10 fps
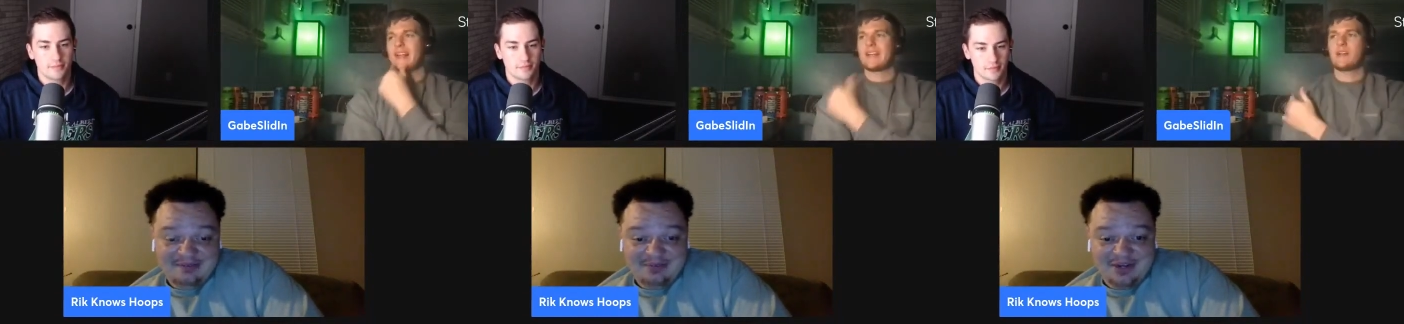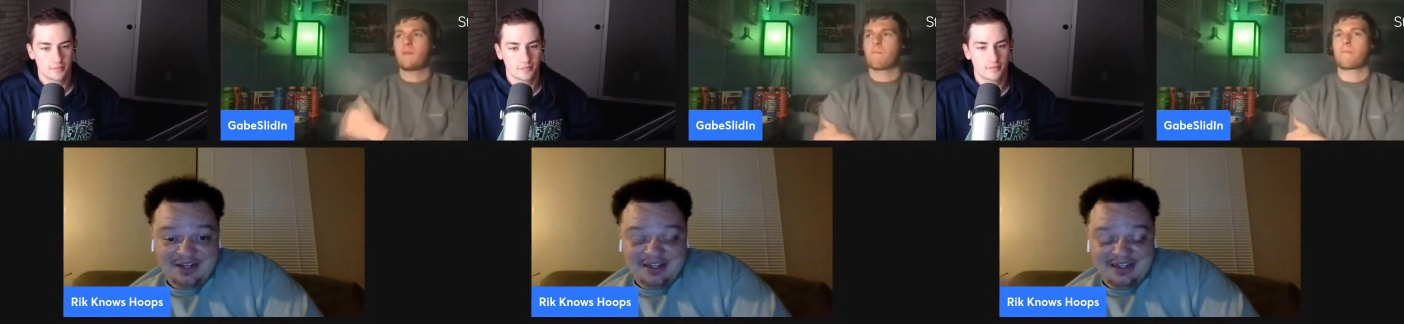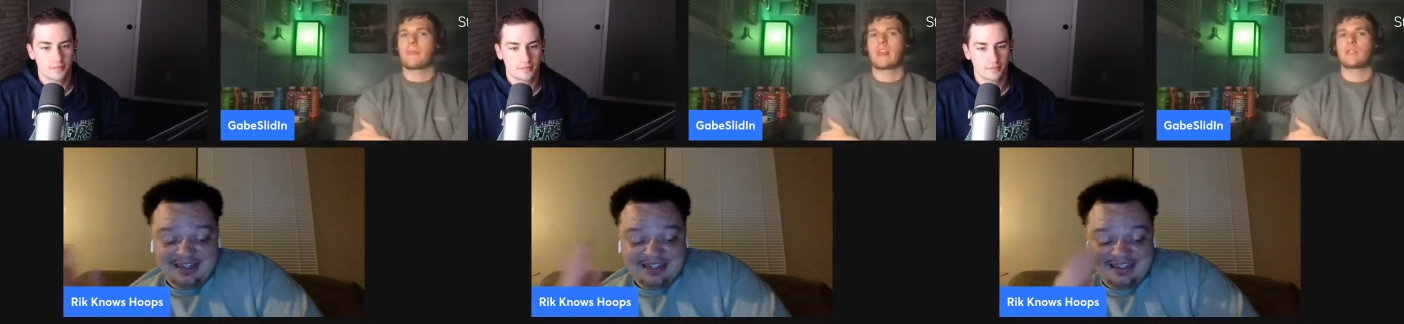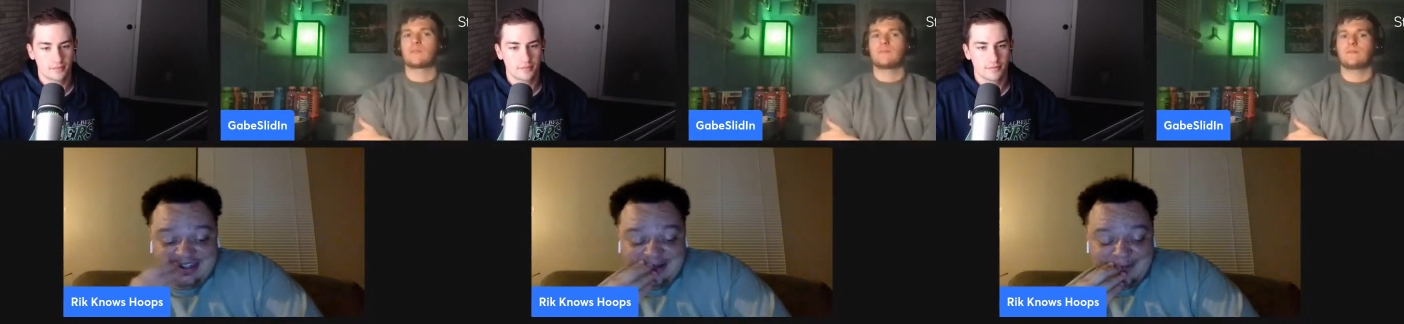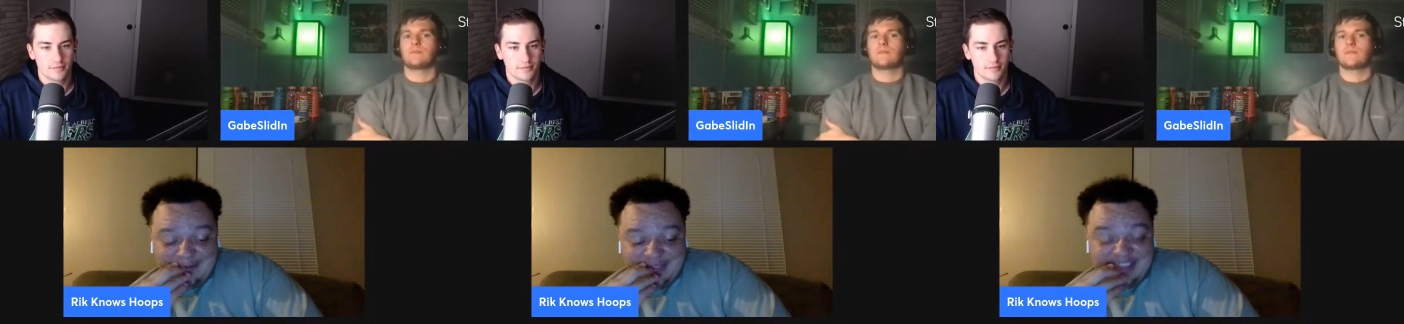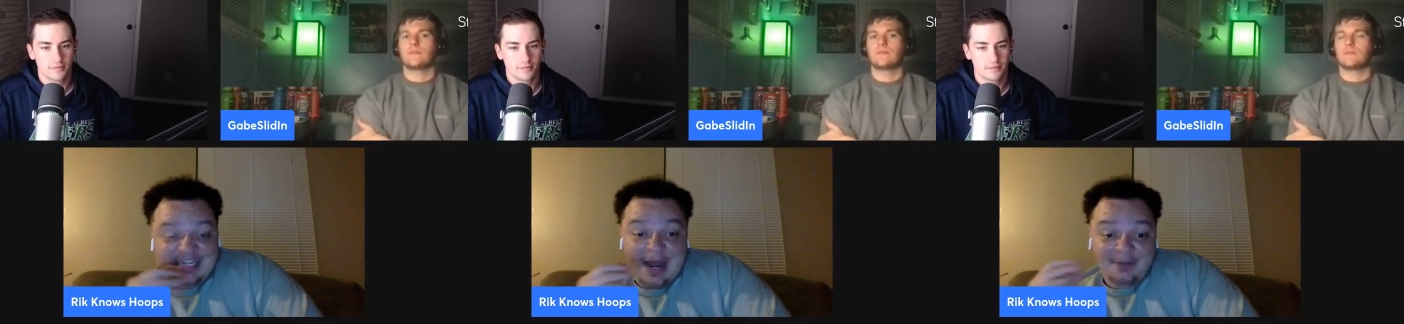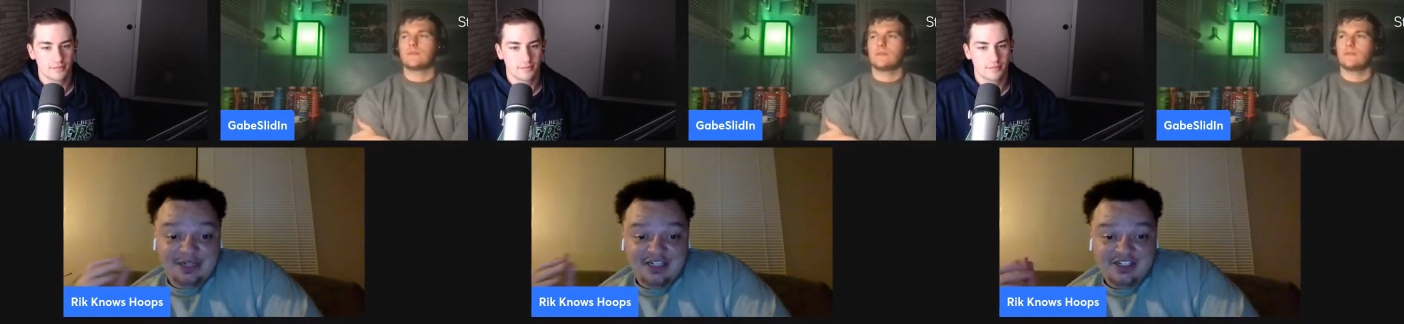Speaker 1: But it's a
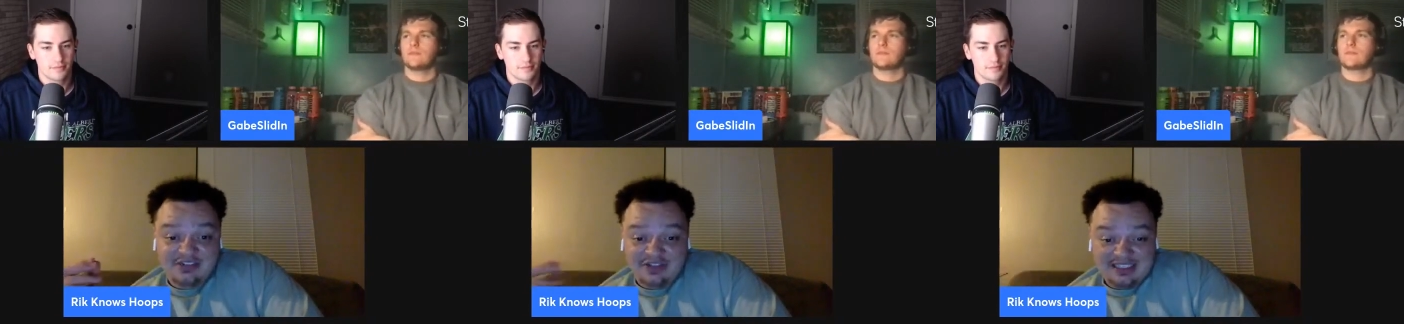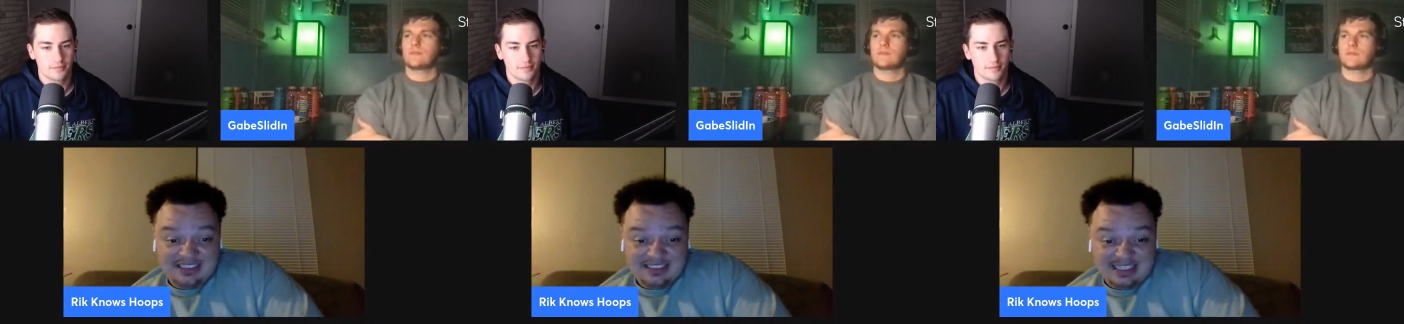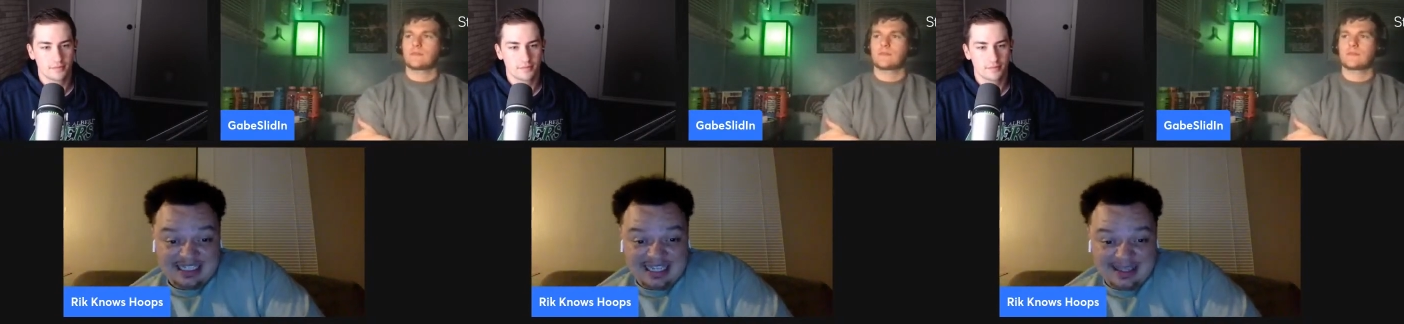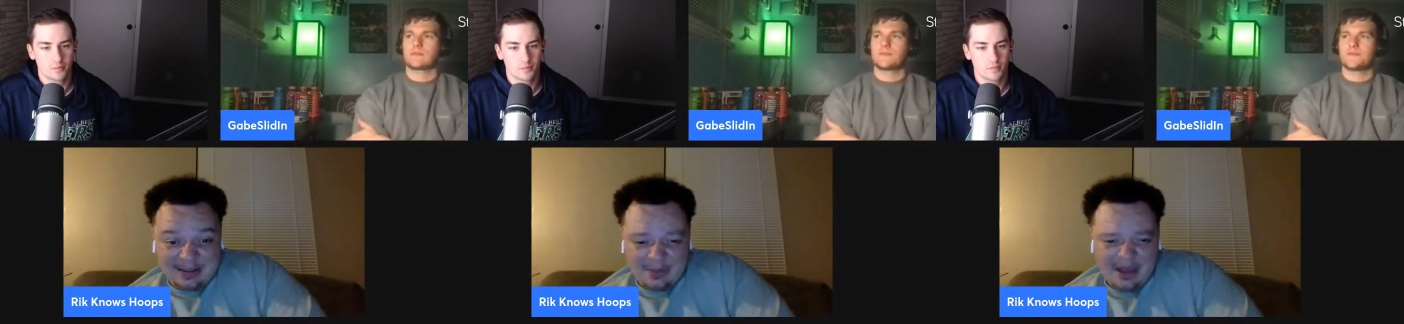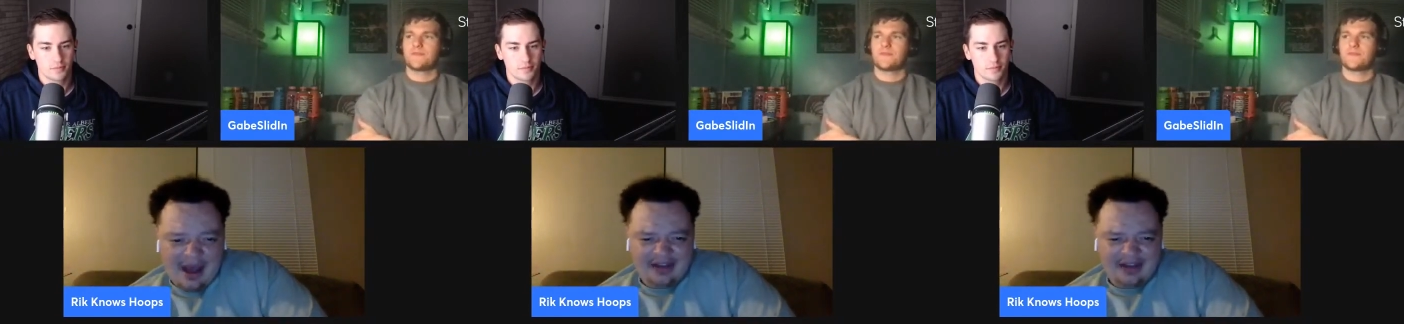combination of I just think him.